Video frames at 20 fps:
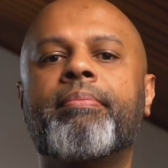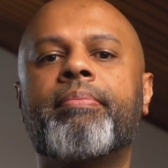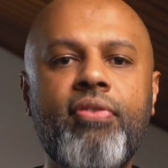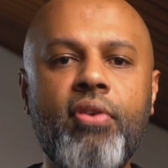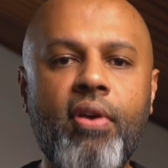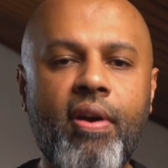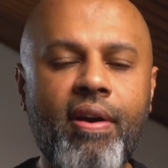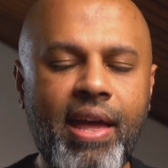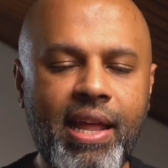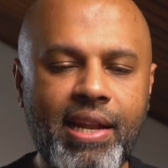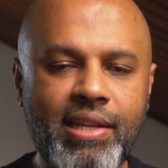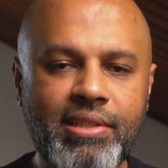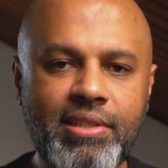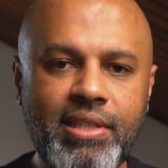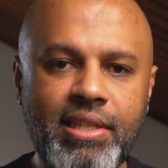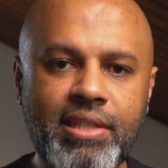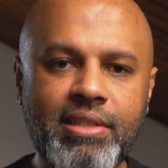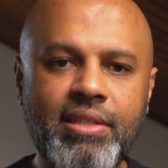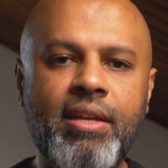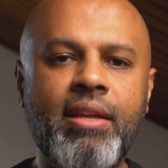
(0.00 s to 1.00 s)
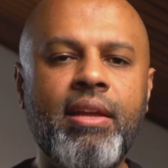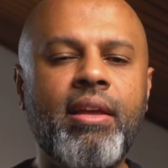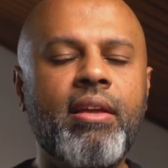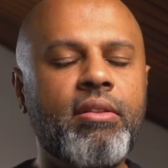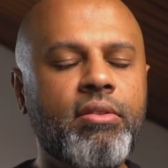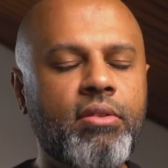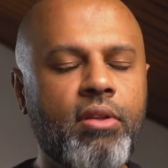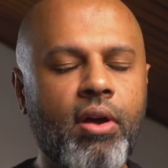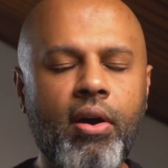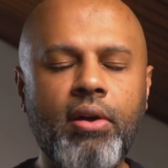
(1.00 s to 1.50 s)
If you already did,
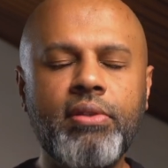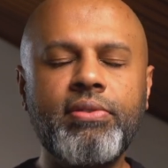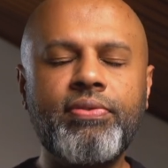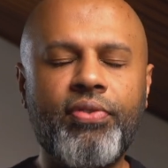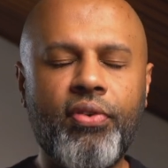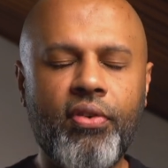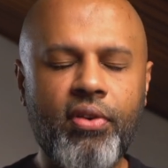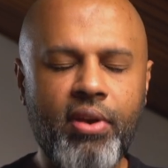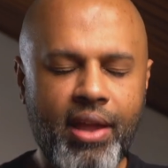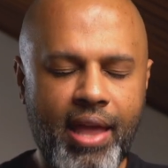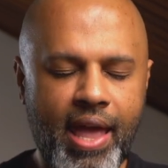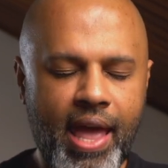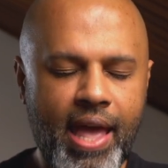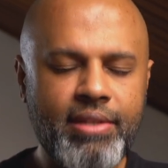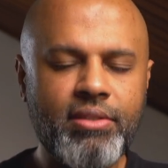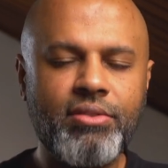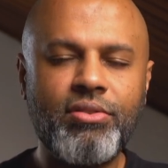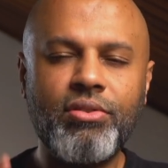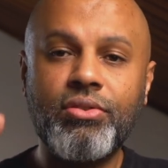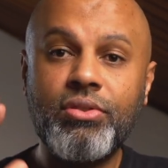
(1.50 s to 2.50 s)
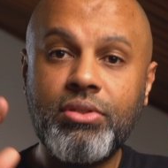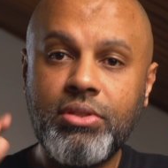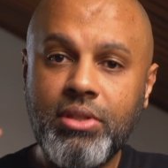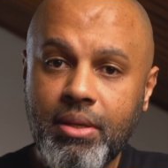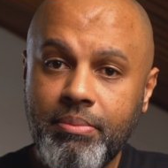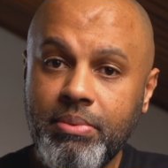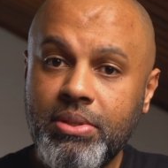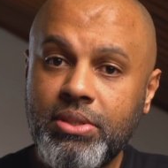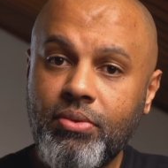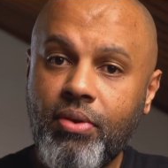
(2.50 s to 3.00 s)
don't forget to
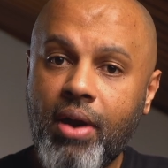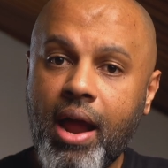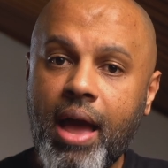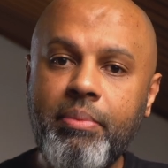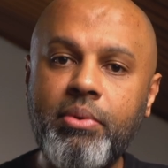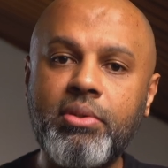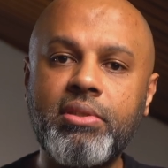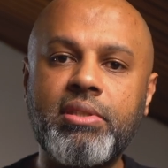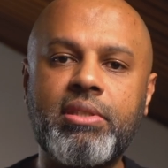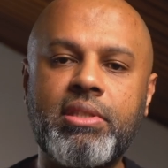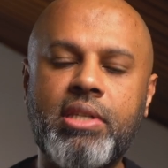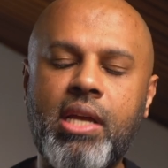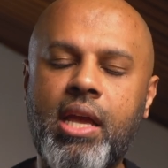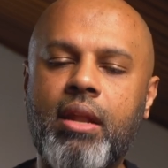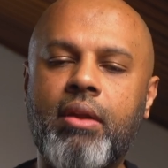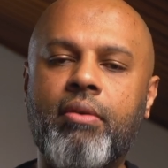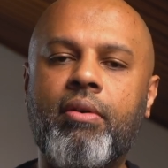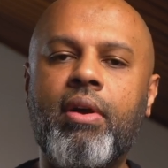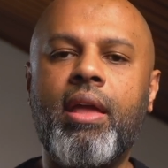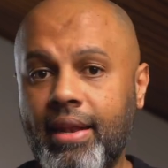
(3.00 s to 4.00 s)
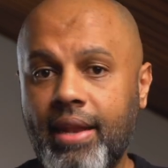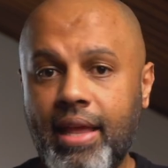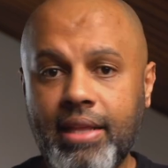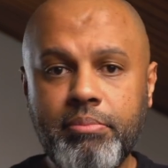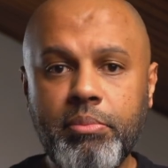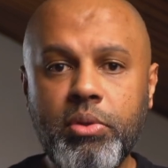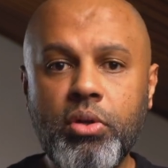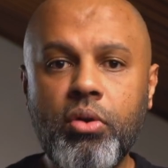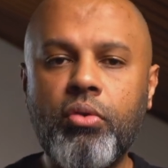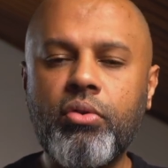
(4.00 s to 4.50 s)
subscribe on this channel and
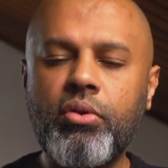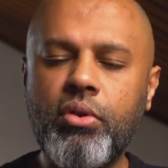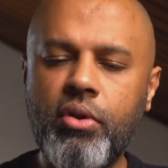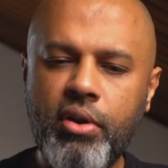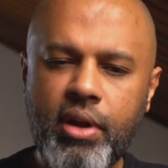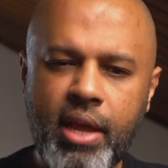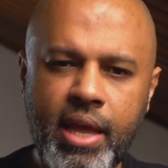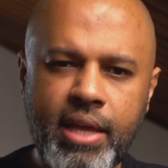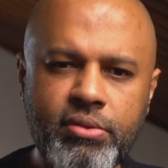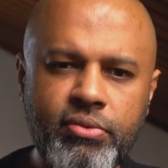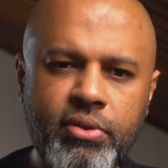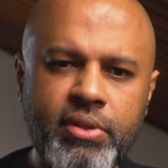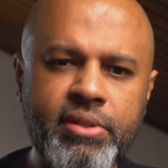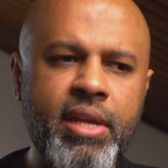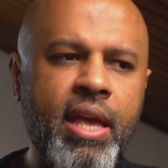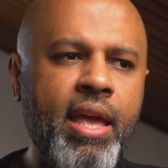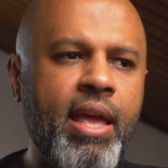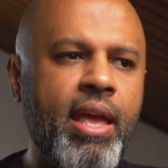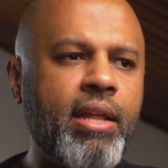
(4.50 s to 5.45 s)
let me know your answers